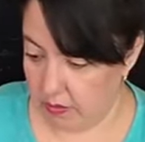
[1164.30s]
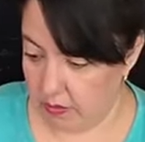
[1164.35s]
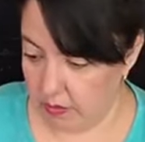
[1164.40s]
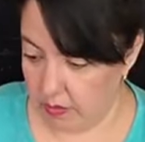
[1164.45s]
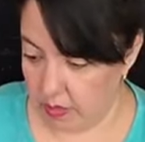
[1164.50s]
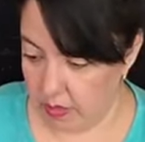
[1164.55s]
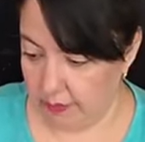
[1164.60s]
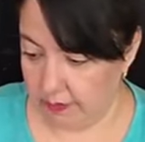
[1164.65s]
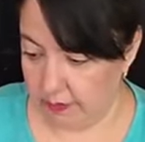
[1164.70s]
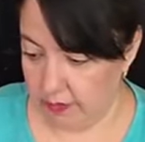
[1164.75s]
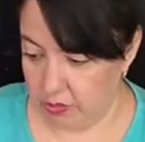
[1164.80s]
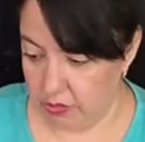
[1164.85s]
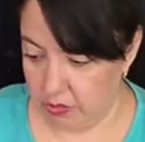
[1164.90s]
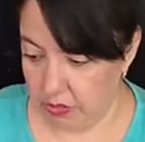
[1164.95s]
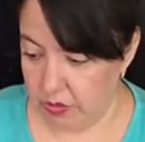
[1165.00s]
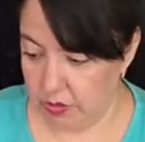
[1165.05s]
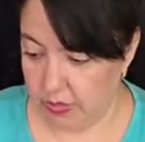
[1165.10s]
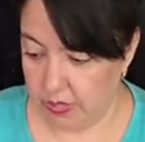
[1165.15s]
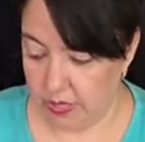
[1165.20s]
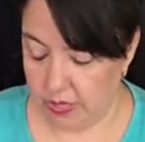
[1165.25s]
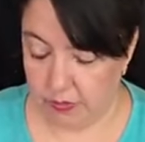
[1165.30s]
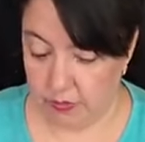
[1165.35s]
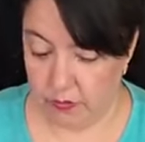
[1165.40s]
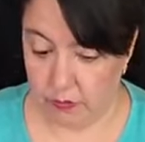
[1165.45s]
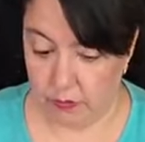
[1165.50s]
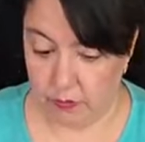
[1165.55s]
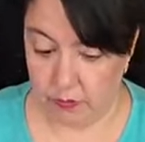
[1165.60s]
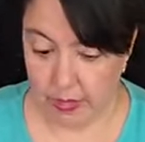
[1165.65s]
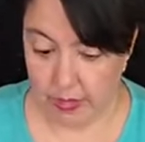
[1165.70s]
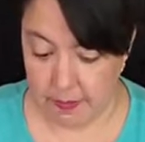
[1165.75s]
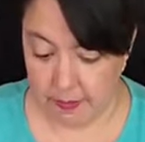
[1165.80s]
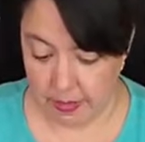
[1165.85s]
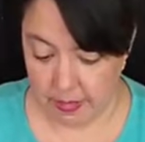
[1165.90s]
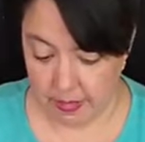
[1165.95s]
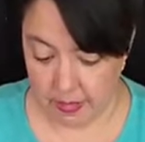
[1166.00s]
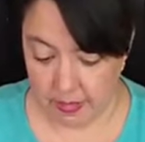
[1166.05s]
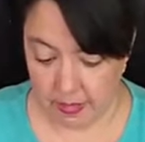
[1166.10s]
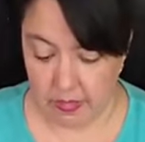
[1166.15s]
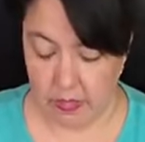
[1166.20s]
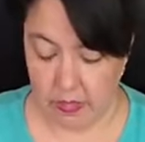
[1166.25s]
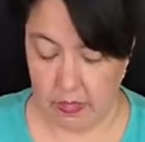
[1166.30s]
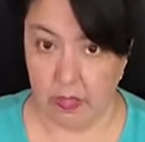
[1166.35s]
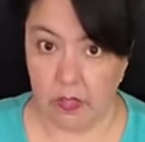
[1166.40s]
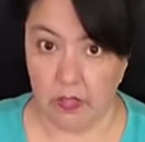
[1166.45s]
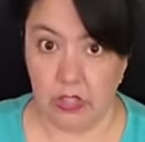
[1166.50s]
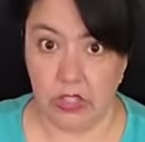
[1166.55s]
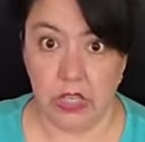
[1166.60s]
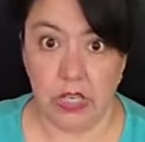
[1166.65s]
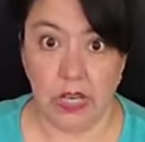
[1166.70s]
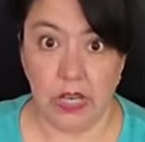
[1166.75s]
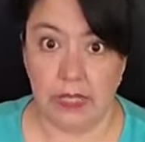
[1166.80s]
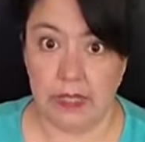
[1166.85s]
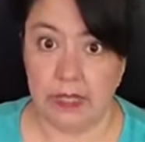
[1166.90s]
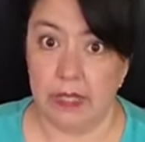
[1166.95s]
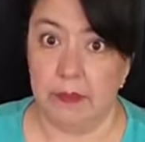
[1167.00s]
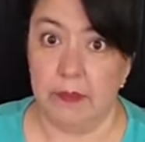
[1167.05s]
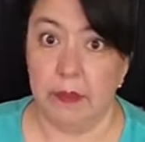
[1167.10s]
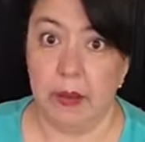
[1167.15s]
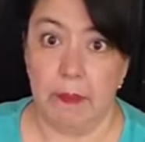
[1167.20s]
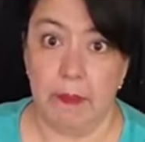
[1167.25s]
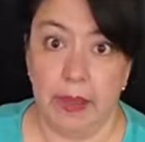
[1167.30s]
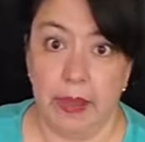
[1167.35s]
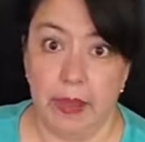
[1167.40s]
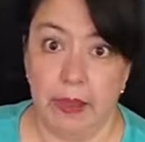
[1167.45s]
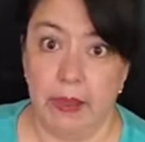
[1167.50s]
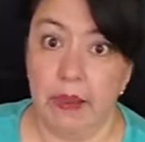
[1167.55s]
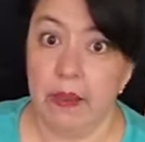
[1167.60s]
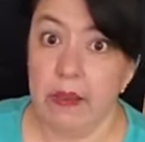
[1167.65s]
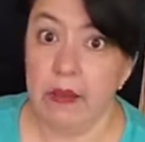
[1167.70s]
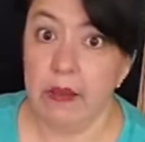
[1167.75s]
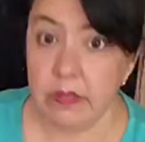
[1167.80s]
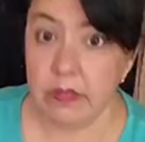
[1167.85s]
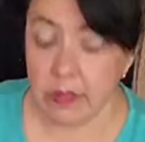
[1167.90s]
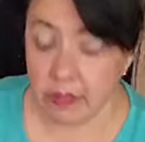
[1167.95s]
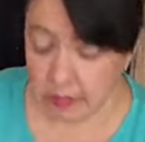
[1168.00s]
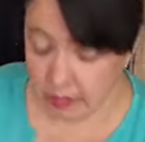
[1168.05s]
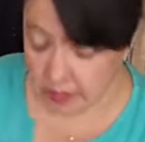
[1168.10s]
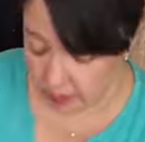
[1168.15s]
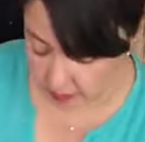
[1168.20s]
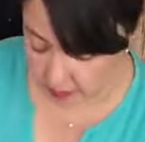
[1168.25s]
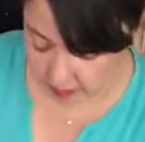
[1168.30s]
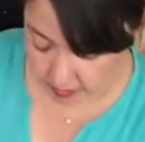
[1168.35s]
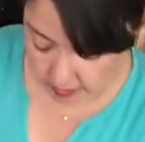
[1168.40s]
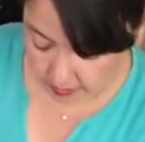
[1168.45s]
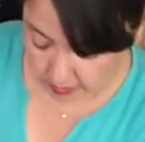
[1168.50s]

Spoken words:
I'll have to show you guys ribbon. Y'all, she got some amazing